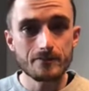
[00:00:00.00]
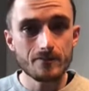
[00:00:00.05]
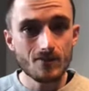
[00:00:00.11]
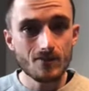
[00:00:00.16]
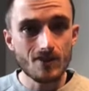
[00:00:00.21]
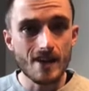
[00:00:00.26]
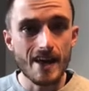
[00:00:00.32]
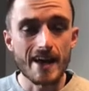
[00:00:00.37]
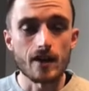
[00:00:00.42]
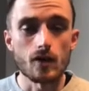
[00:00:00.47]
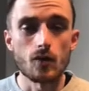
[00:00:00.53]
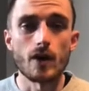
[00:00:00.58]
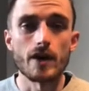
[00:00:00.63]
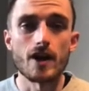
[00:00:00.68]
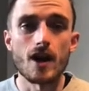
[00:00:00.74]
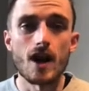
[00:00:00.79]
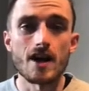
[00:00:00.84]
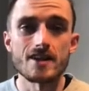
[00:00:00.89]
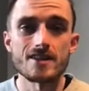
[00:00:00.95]
and quite
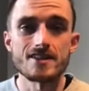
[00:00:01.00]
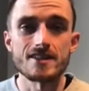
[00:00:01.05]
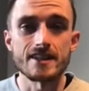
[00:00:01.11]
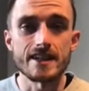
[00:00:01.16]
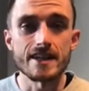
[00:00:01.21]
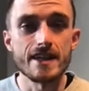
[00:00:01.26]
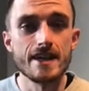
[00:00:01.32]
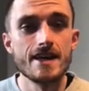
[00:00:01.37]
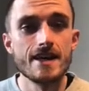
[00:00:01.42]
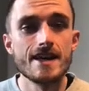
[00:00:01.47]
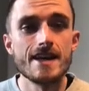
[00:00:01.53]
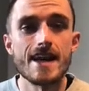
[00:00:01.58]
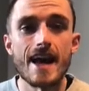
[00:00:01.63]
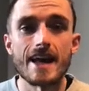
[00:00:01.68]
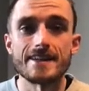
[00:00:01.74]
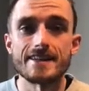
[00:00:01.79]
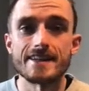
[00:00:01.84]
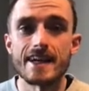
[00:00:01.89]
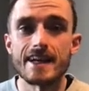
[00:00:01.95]
honestly, at
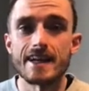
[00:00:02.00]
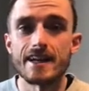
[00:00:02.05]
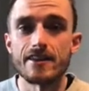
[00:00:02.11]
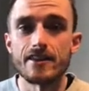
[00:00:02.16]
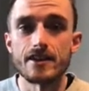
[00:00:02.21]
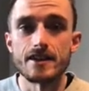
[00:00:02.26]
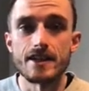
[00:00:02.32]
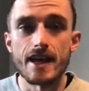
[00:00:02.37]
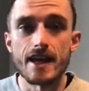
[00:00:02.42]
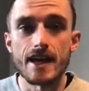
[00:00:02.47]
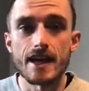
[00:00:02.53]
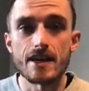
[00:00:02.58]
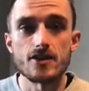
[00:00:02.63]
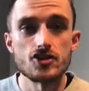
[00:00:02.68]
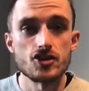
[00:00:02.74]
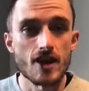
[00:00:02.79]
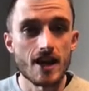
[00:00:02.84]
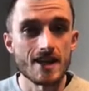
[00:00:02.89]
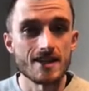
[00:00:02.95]
the end of the day,
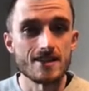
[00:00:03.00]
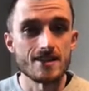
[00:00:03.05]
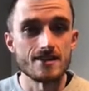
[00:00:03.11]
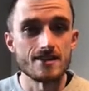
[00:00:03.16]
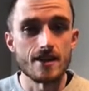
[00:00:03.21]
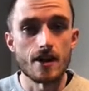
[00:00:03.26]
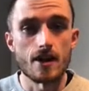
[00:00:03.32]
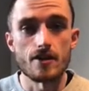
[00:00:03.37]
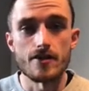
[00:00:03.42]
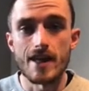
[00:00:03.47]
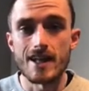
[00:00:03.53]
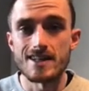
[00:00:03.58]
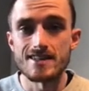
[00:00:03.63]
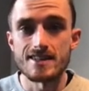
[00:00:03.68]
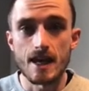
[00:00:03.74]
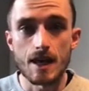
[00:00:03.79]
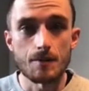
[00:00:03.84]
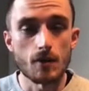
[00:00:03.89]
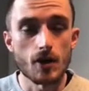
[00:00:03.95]
chances are that
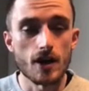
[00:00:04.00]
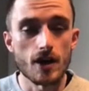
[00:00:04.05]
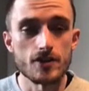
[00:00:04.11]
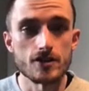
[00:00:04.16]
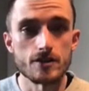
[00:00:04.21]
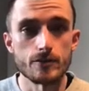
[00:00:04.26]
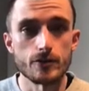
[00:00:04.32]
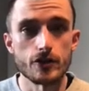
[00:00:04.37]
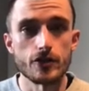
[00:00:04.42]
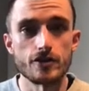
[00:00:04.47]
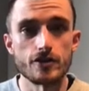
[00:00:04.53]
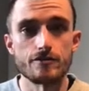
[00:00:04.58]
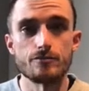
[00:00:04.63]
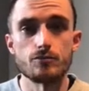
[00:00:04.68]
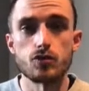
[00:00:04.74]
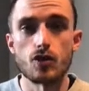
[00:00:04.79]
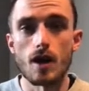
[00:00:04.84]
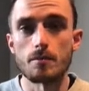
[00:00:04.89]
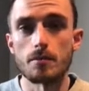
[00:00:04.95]
same customer could have
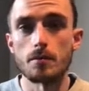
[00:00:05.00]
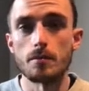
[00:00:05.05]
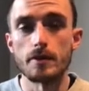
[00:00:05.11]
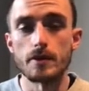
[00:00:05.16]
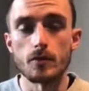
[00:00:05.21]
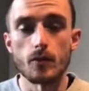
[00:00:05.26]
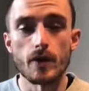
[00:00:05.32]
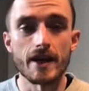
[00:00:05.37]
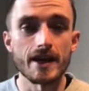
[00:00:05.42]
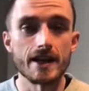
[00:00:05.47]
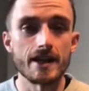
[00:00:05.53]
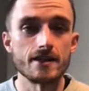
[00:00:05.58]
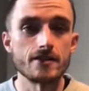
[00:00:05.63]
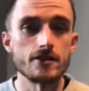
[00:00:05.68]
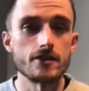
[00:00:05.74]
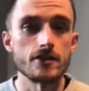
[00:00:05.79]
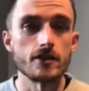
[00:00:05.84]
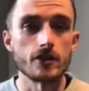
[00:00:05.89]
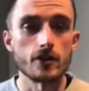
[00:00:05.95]
probably went into
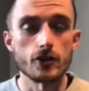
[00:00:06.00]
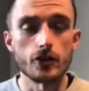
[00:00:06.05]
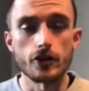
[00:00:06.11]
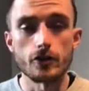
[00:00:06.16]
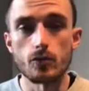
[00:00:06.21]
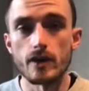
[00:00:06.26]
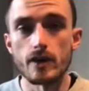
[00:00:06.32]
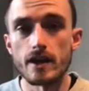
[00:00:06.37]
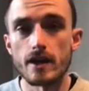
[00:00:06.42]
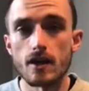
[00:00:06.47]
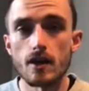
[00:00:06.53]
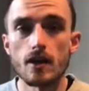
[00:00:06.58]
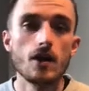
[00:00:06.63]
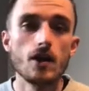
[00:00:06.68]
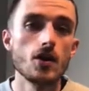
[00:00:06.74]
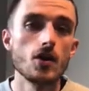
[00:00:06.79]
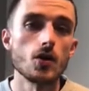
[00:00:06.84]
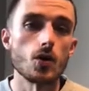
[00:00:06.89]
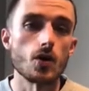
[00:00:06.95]
the Goodwill
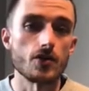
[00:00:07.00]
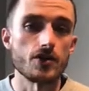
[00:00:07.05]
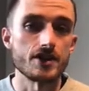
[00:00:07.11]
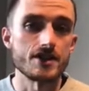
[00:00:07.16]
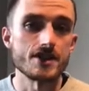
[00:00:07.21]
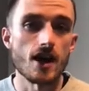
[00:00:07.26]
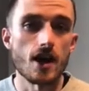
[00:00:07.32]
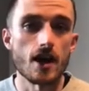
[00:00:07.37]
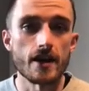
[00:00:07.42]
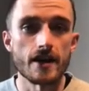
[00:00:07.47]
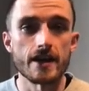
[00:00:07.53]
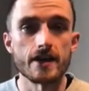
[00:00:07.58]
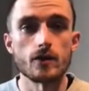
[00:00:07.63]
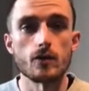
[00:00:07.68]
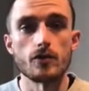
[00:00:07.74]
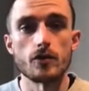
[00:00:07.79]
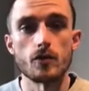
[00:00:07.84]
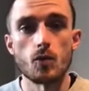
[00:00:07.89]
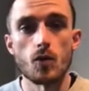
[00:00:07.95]
or the Target or the
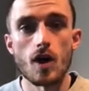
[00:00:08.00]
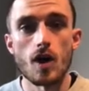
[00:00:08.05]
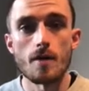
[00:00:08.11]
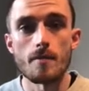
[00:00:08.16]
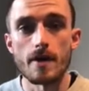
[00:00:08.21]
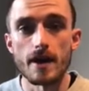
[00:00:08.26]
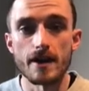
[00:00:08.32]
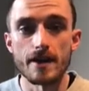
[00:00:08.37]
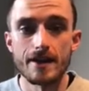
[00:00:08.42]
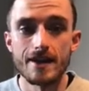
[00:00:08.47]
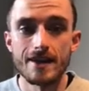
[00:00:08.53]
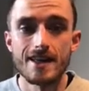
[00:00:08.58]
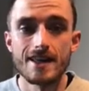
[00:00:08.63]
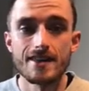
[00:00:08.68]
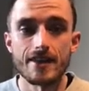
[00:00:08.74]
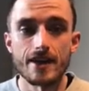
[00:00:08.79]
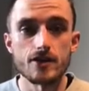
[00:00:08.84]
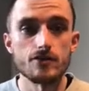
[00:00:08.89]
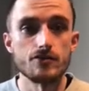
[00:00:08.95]
Walmart that
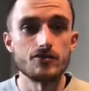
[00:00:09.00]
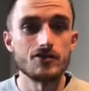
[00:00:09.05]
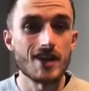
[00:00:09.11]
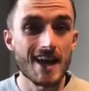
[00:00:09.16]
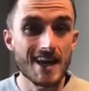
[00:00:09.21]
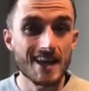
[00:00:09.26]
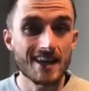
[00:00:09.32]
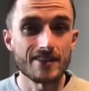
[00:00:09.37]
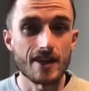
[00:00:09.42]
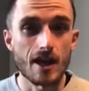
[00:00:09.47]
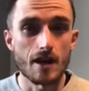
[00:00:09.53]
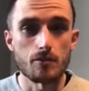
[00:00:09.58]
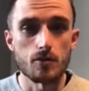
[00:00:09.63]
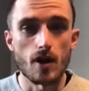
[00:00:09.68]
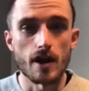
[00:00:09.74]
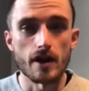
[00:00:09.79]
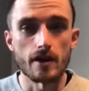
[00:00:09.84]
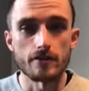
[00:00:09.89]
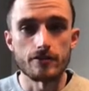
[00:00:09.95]
you've taken that
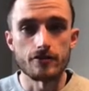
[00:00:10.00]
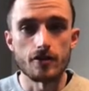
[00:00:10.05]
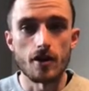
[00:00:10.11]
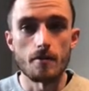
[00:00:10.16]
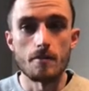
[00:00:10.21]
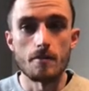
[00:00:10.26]
product from